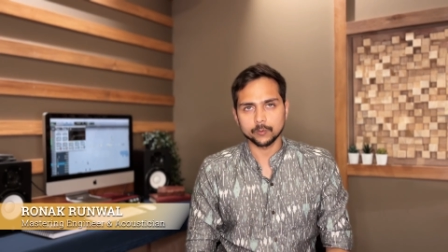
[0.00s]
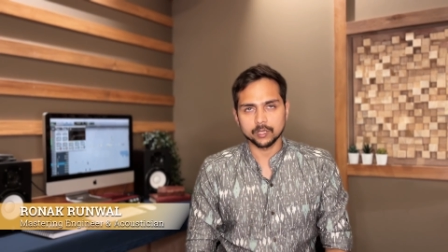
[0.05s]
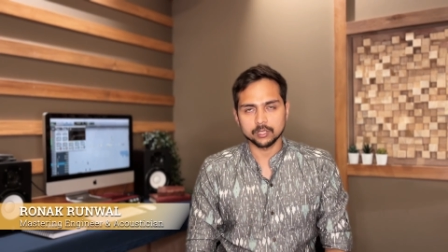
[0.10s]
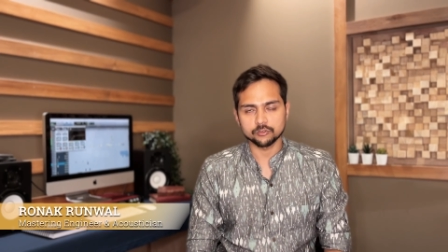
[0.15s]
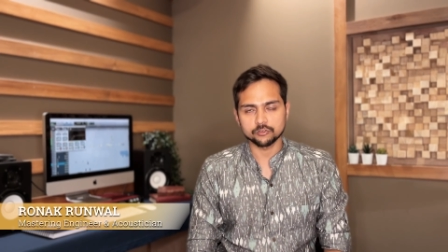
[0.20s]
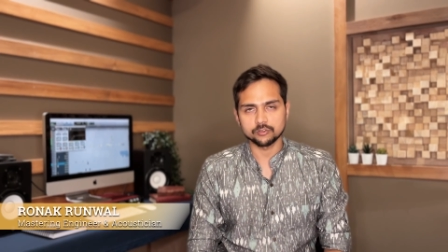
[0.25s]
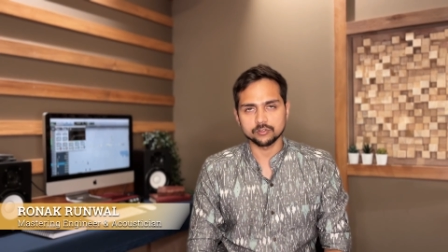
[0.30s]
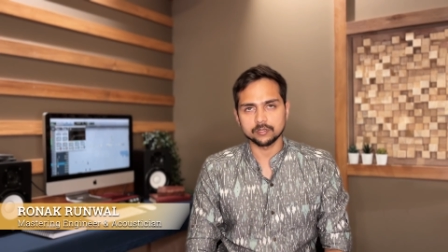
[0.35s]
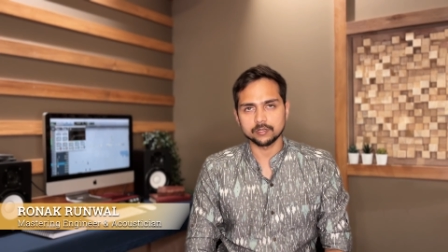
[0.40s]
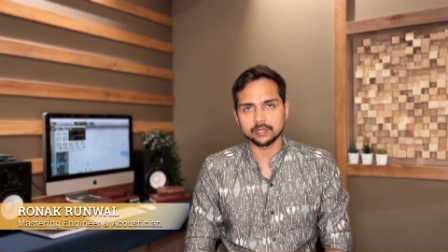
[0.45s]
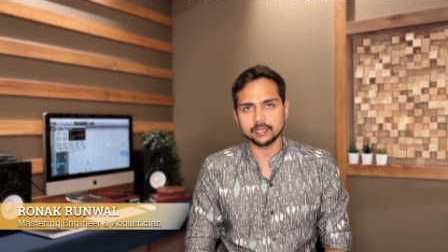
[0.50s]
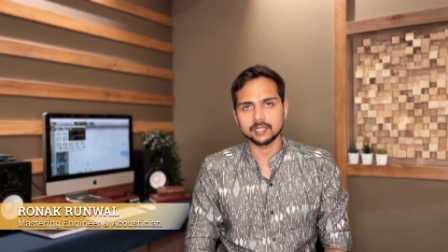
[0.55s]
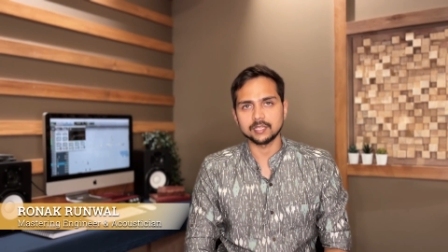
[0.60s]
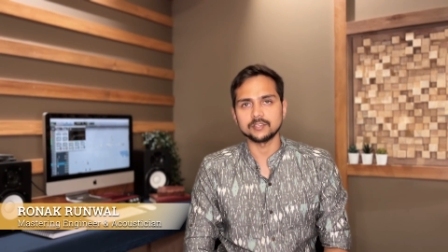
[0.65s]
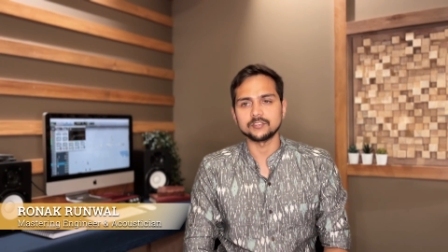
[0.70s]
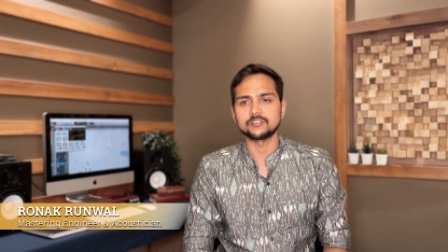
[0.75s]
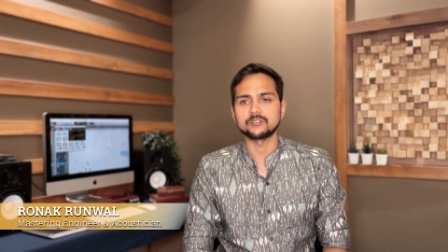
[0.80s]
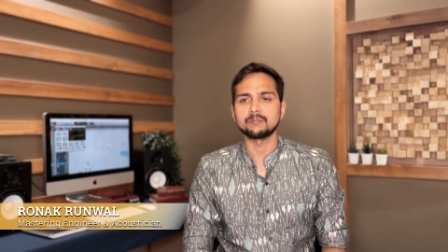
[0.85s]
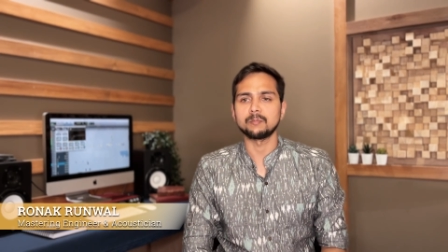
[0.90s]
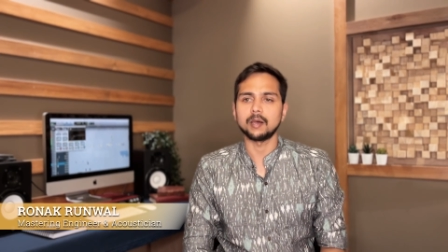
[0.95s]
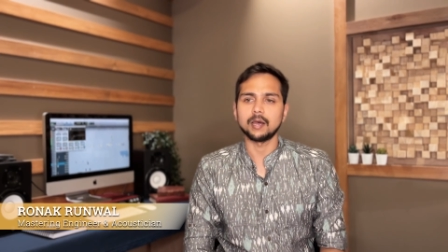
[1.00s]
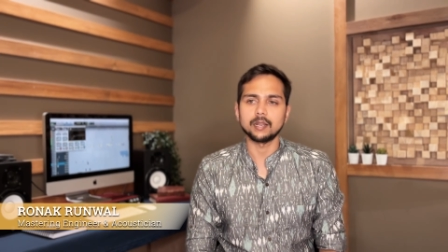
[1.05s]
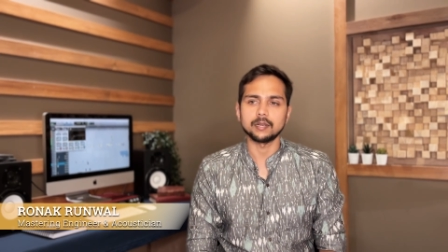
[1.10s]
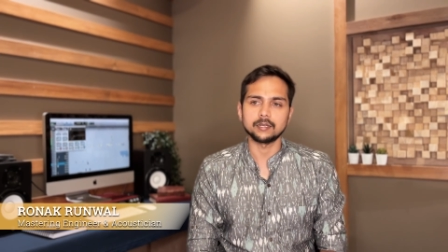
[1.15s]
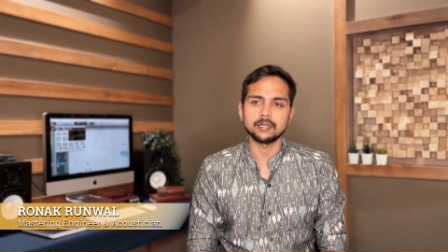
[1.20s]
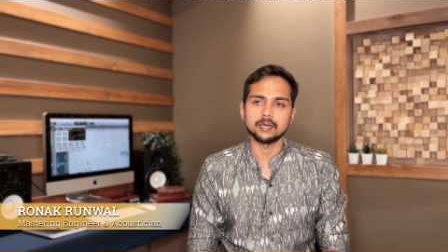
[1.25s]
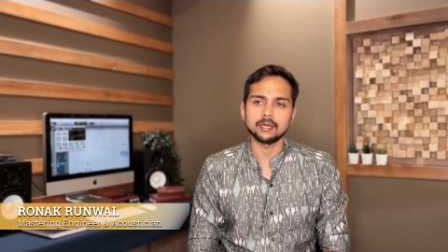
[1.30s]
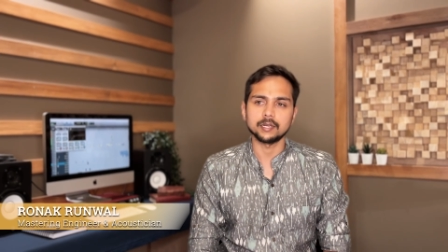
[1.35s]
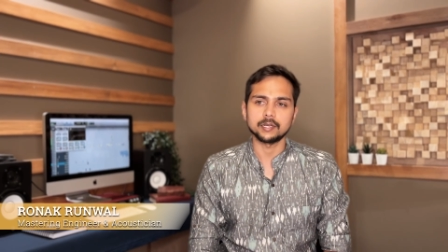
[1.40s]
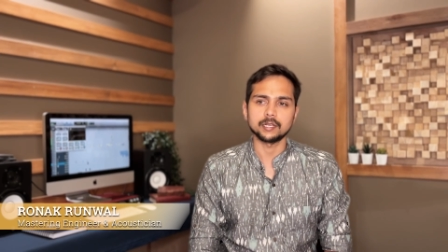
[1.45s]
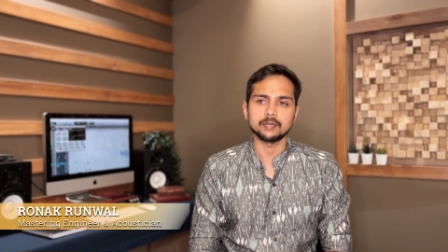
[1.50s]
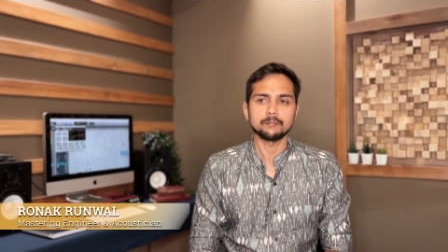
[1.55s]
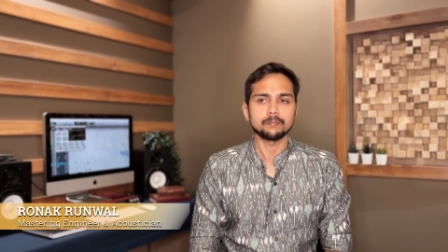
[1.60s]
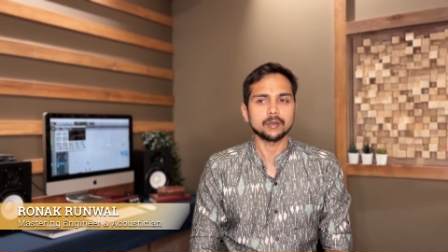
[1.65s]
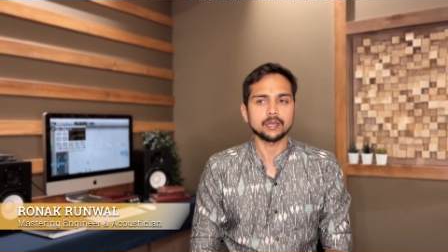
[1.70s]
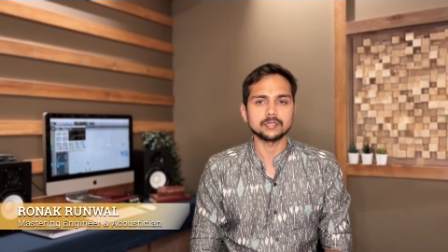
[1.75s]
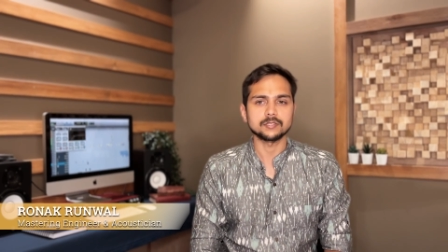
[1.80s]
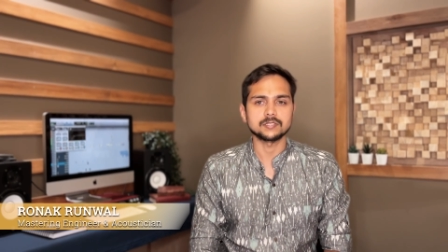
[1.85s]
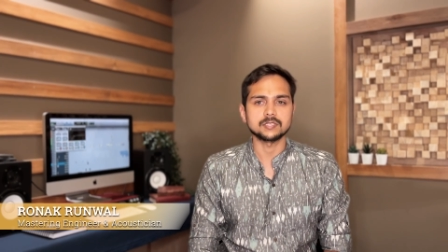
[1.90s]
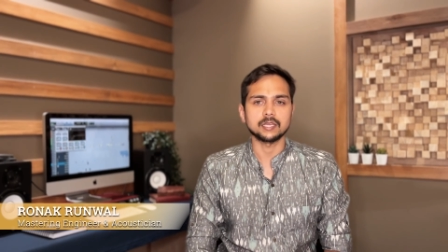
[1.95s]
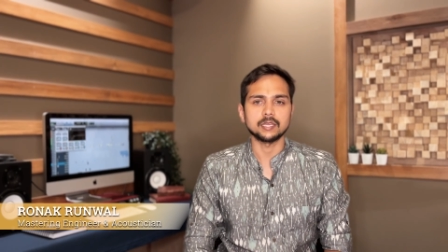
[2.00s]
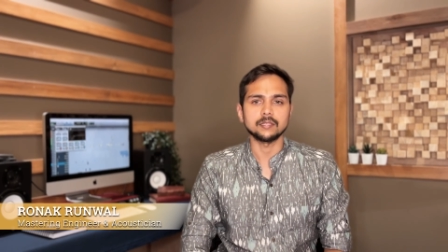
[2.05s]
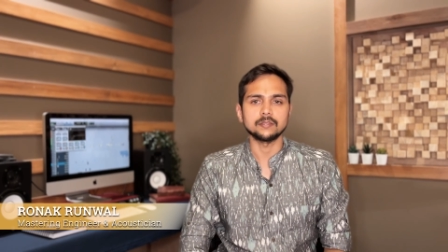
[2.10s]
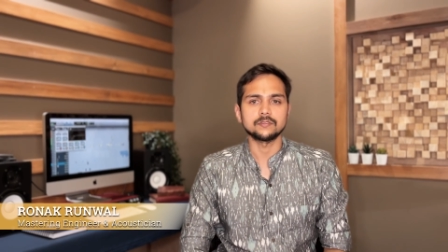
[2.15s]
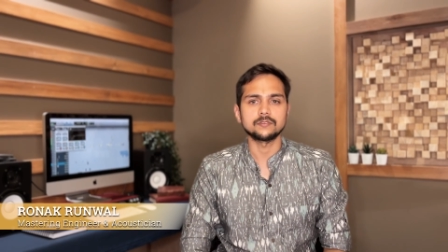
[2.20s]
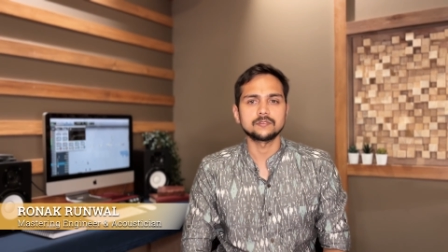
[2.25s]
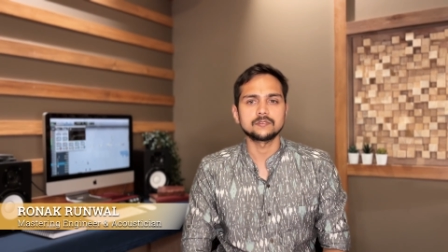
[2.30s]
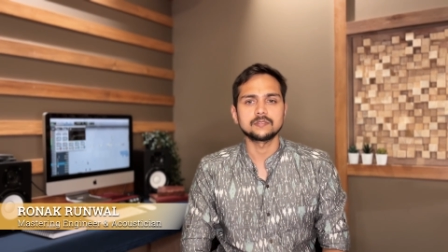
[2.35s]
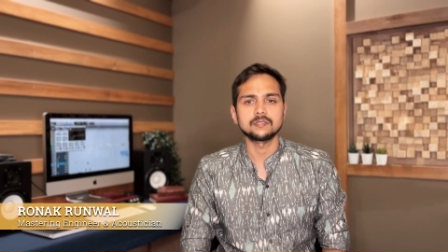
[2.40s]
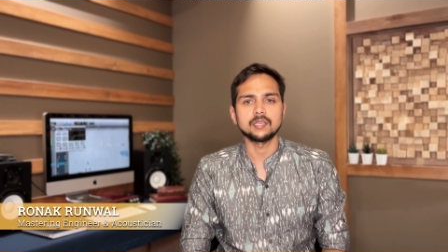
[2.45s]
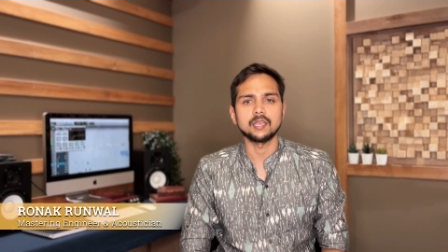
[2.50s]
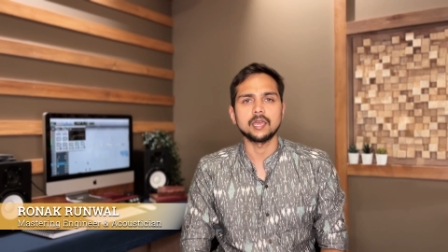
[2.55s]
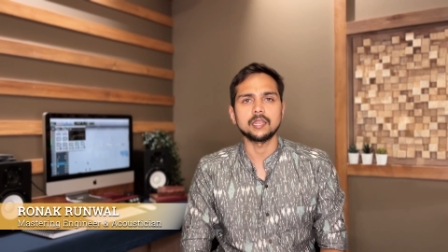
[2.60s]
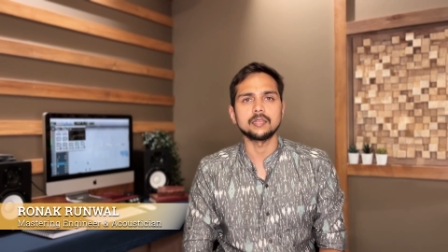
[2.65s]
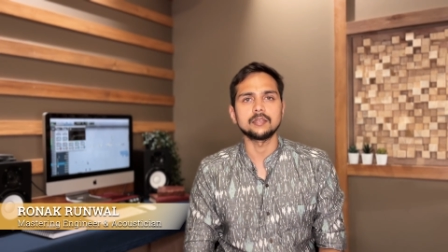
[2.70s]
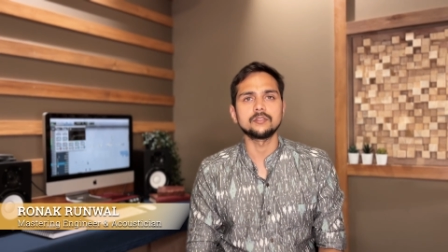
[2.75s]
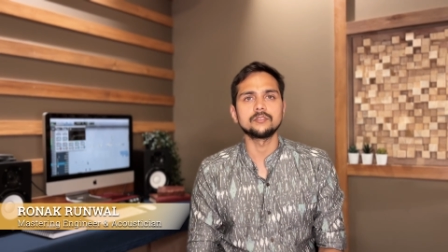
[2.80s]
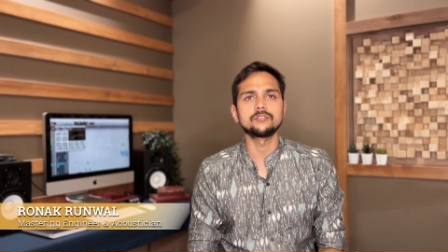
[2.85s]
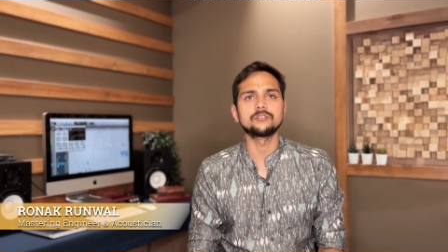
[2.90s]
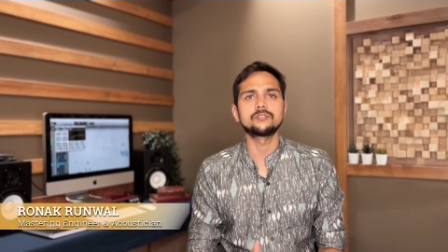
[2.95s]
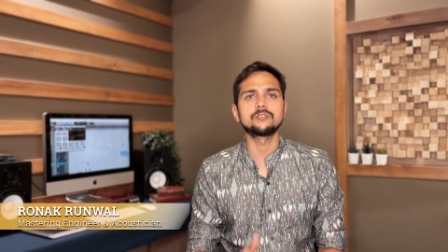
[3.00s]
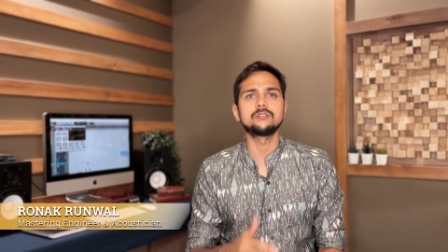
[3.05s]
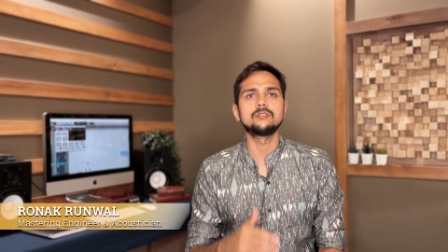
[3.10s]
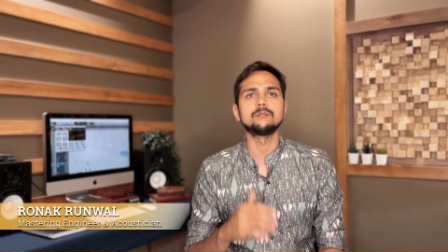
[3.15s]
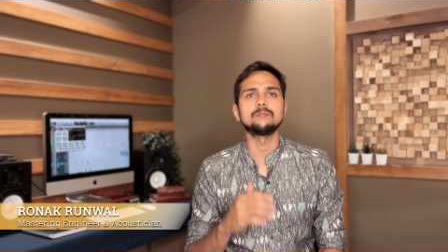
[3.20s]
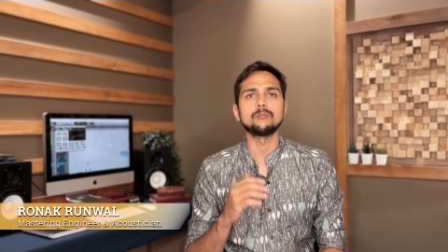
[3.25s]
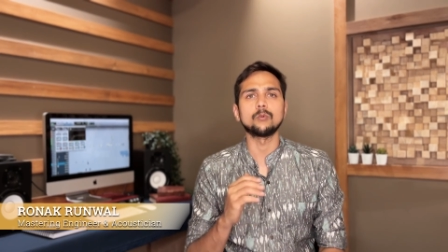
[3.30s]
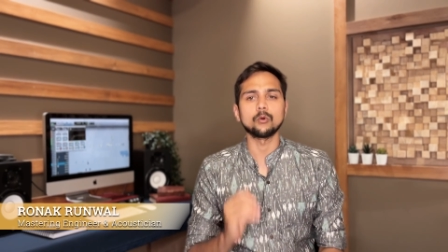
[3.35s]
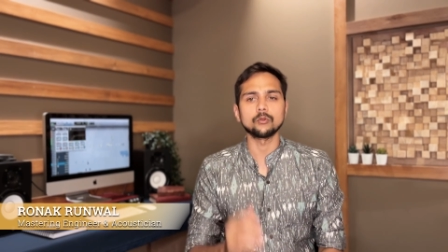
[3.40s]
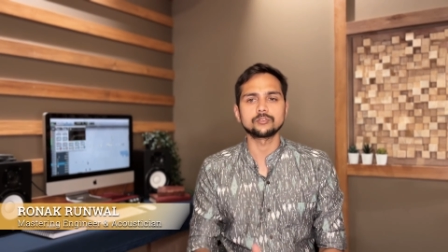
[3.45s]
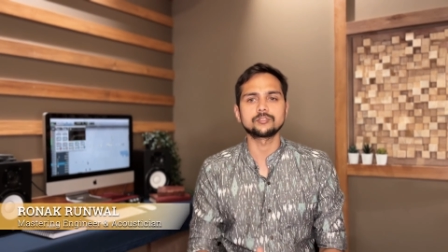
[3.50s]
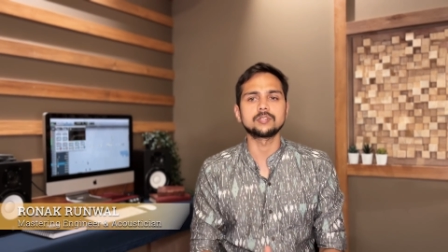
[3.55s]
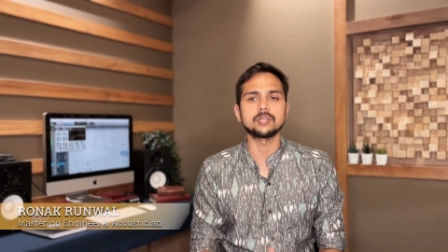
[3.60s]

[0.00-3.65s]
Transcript: engineering is part art and part science, and it is the most